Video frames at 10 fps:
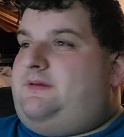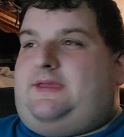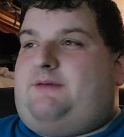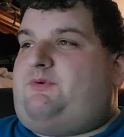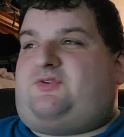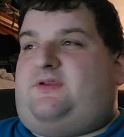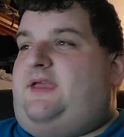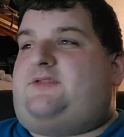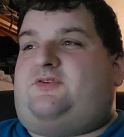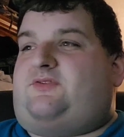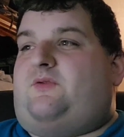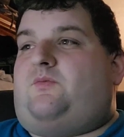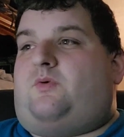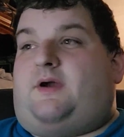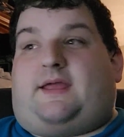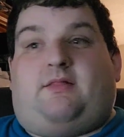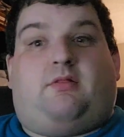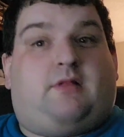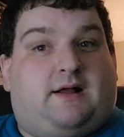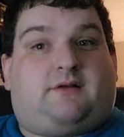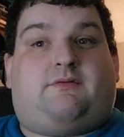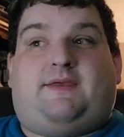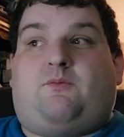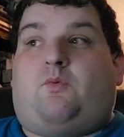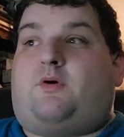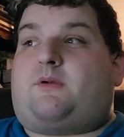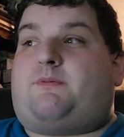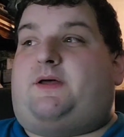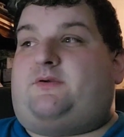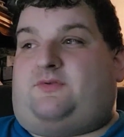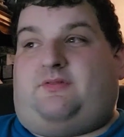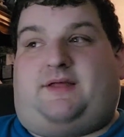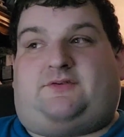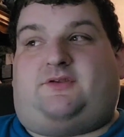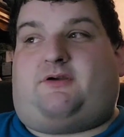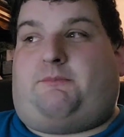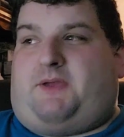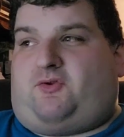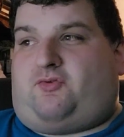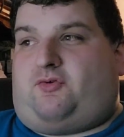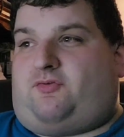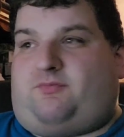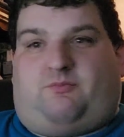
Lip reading: it just didn't work. And luckily, Warner Brothers and Legendary Pictures,